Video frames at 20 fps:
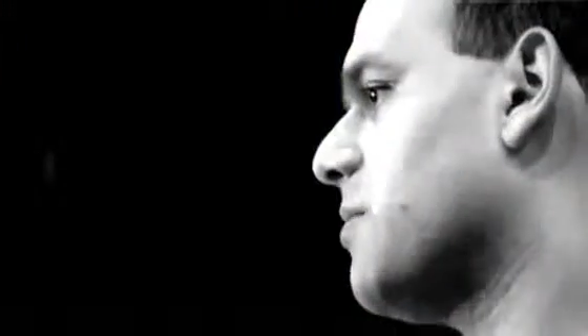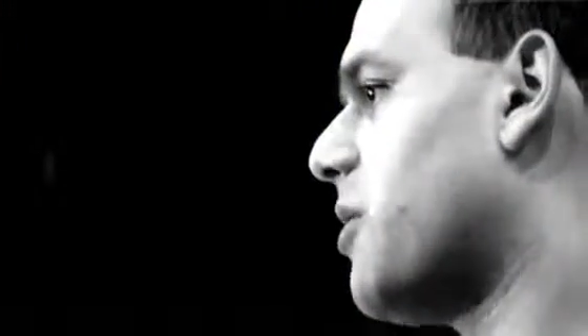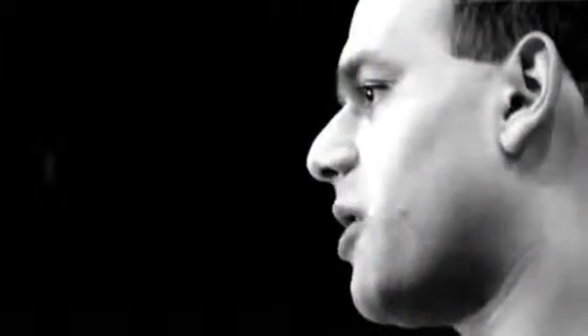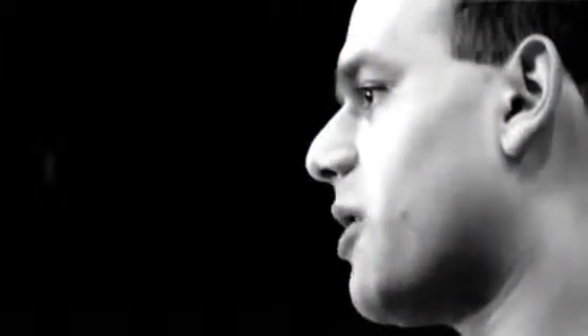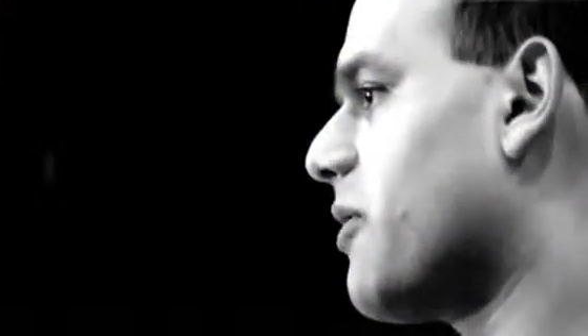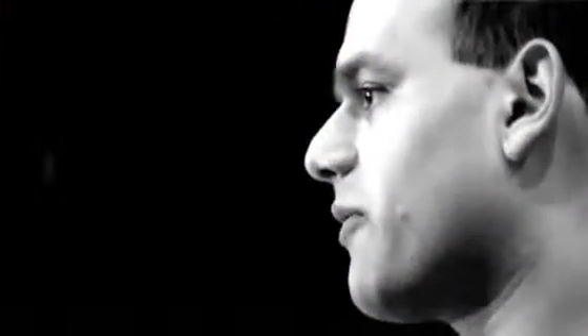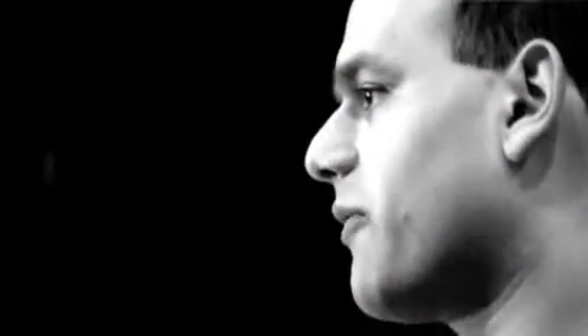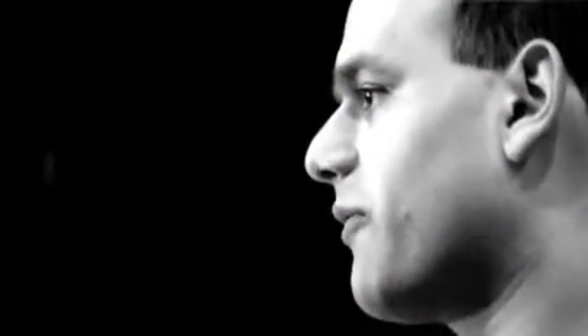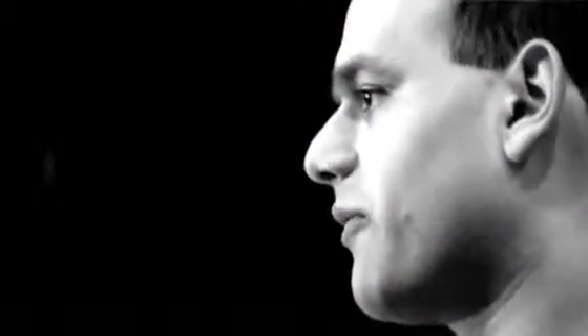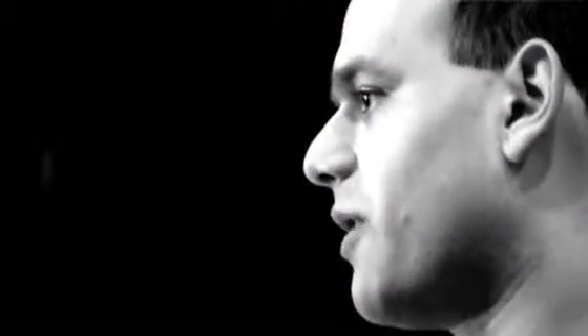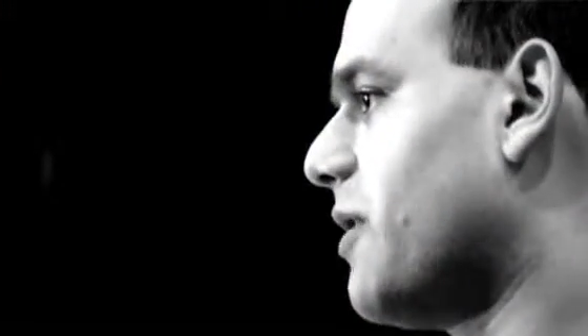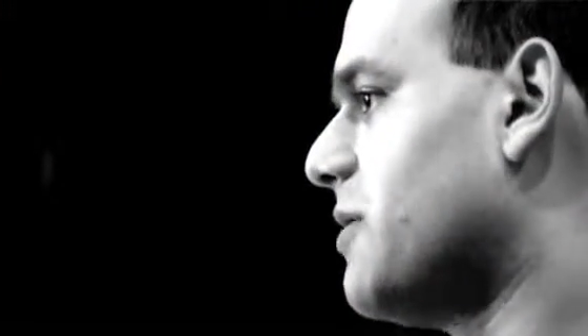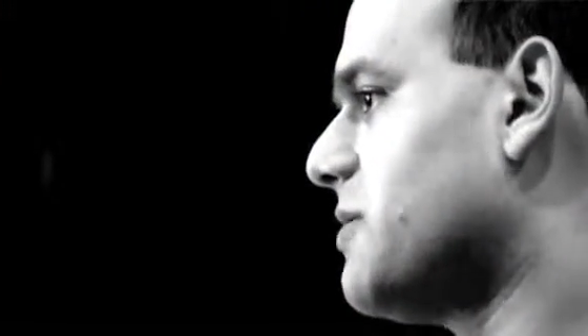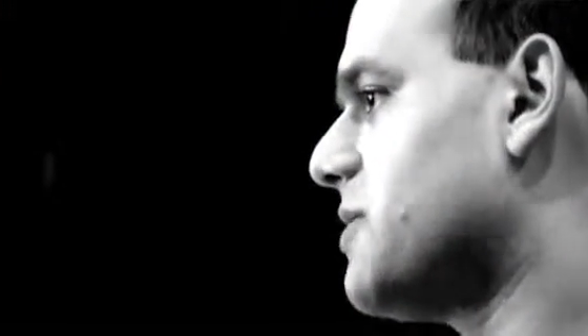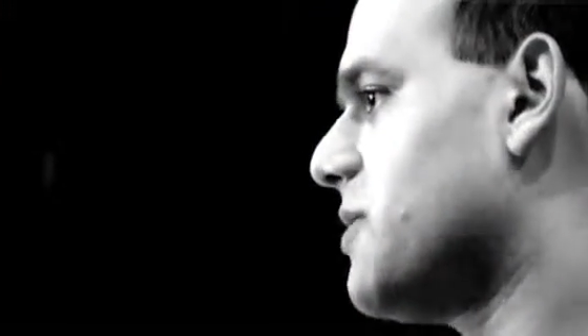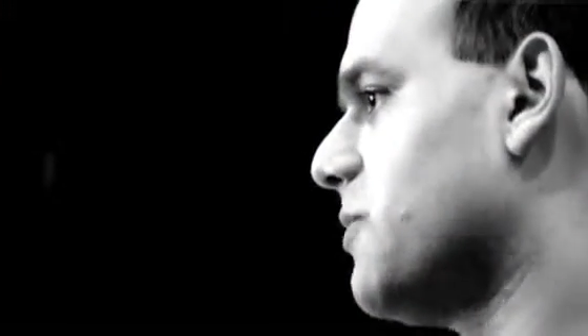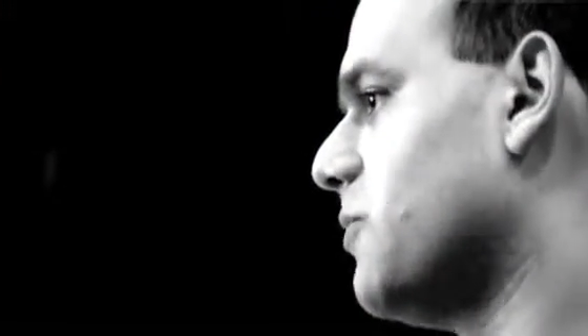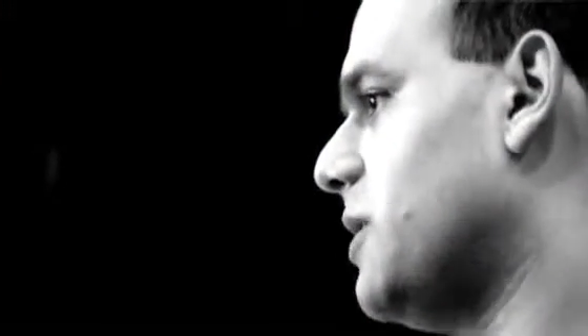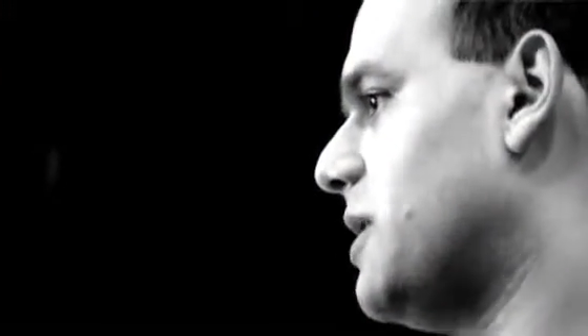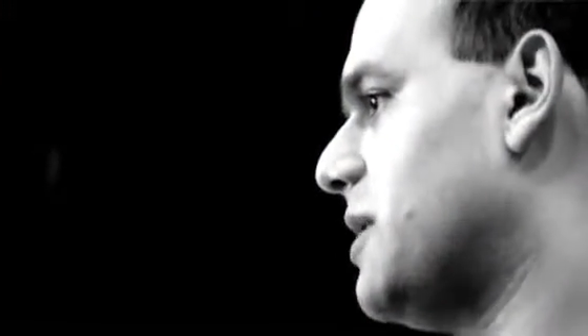Other
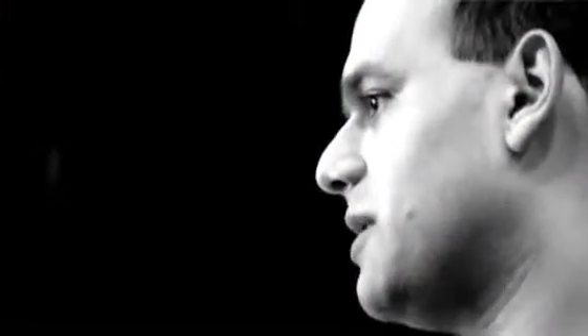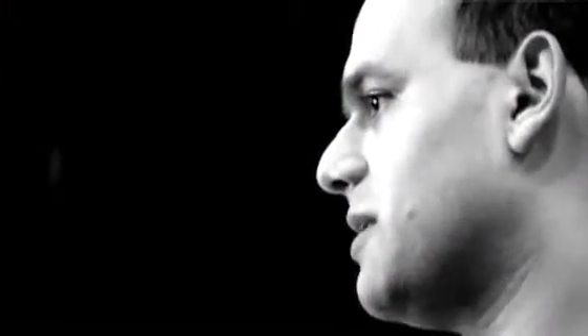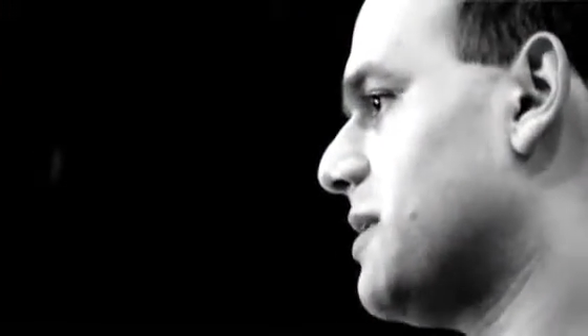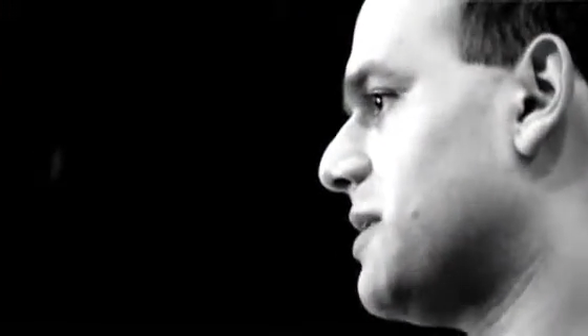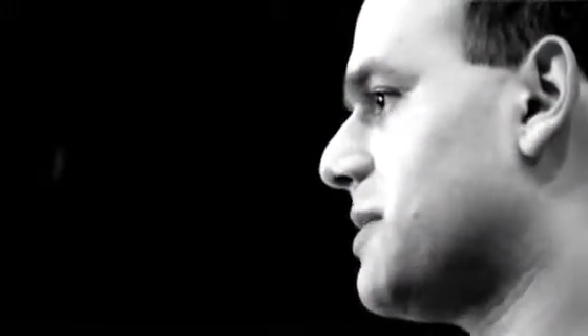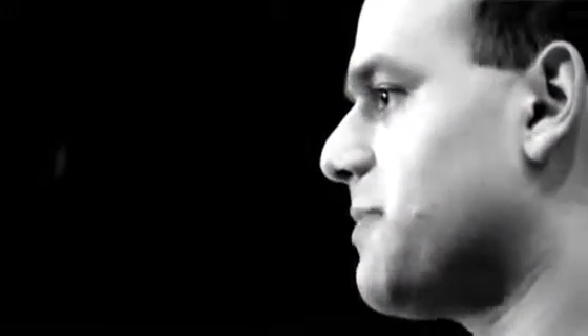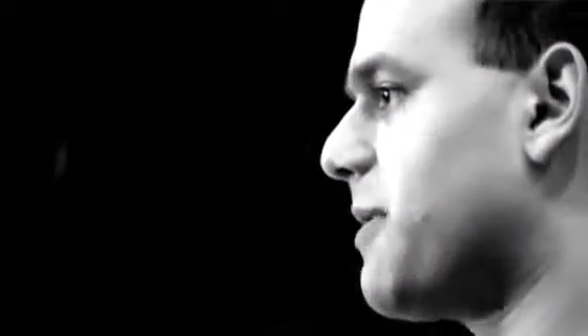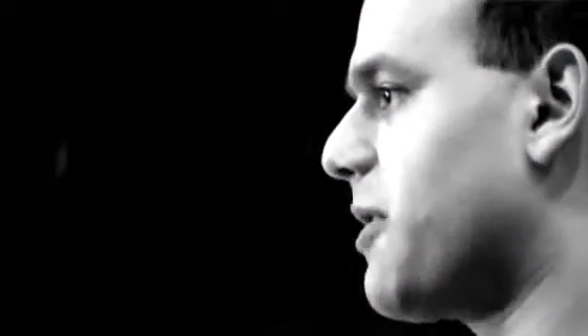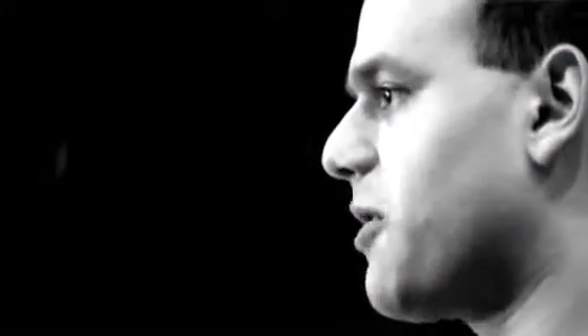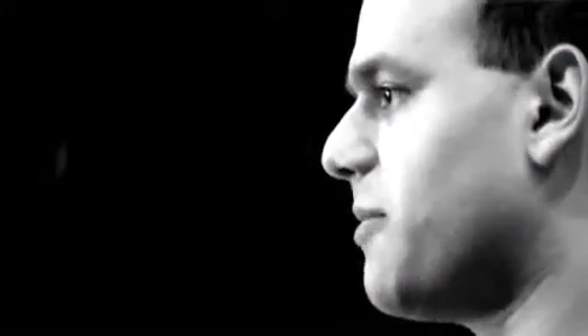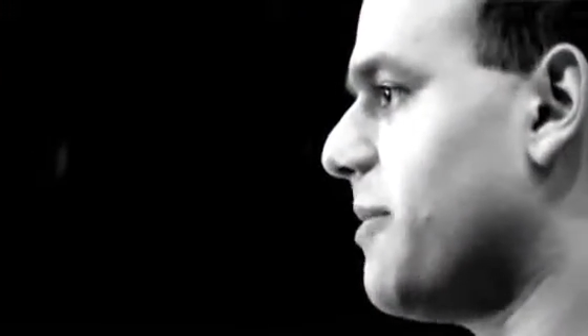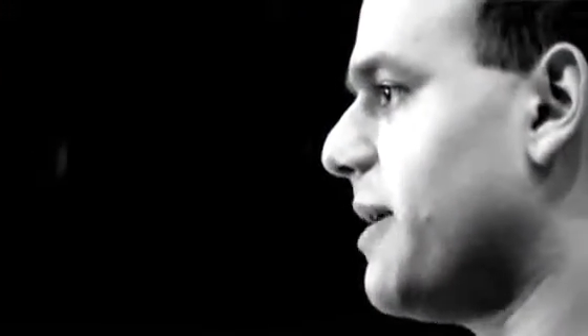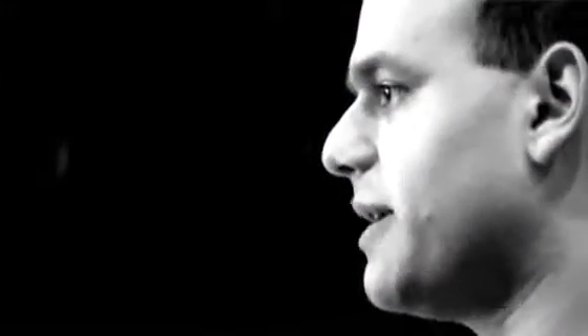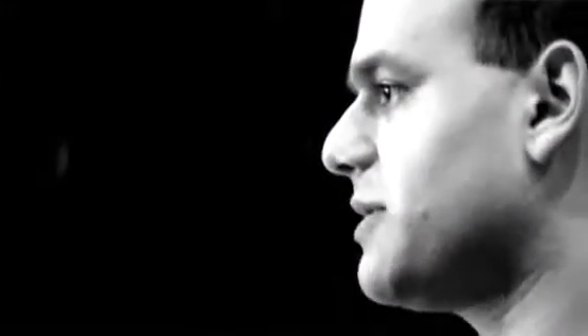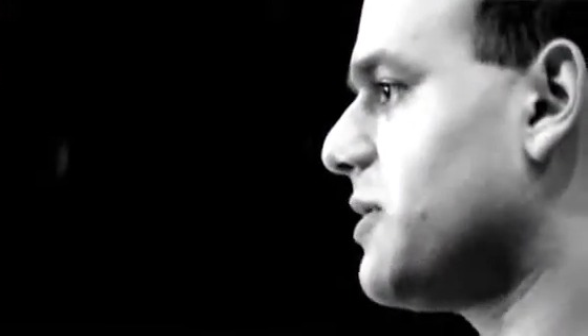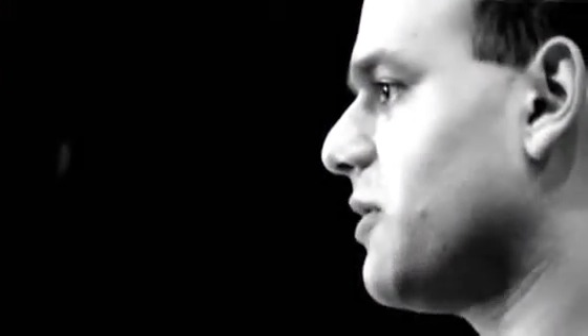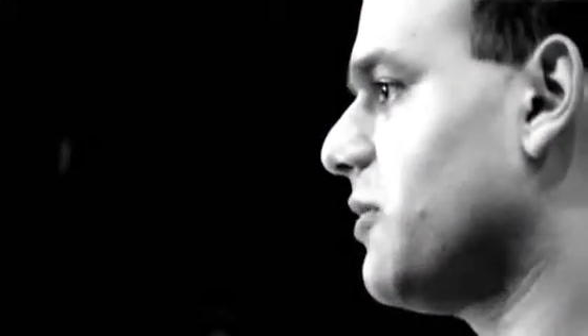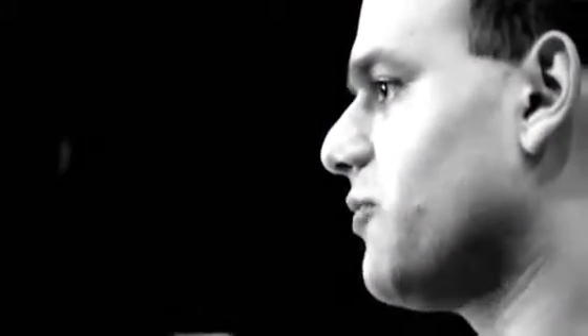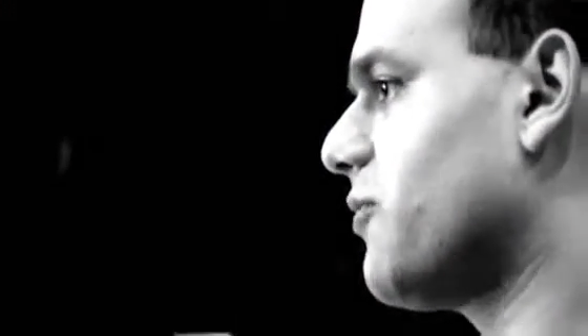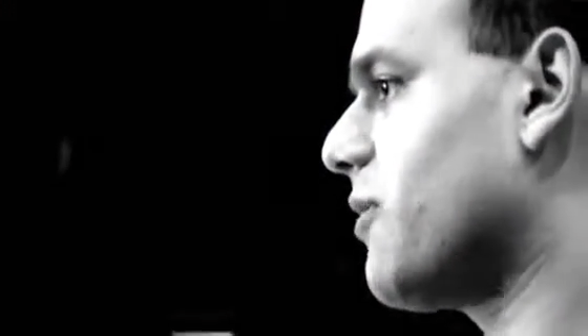microphones that we can
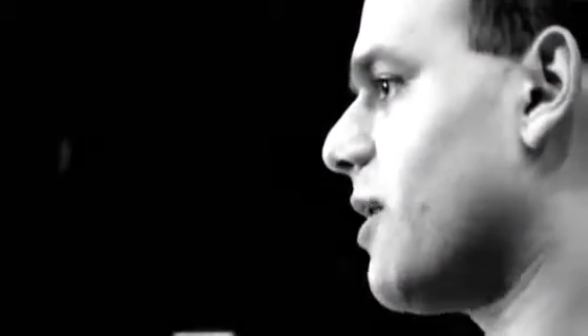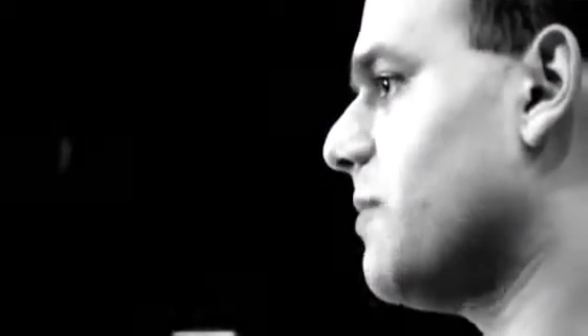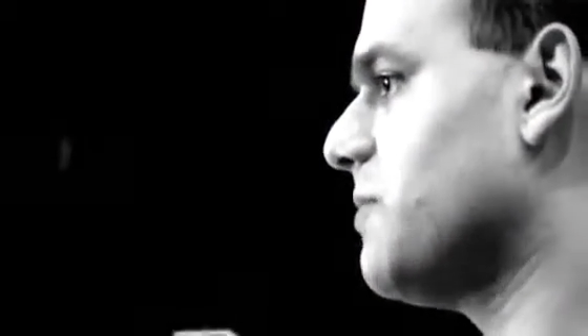experiment on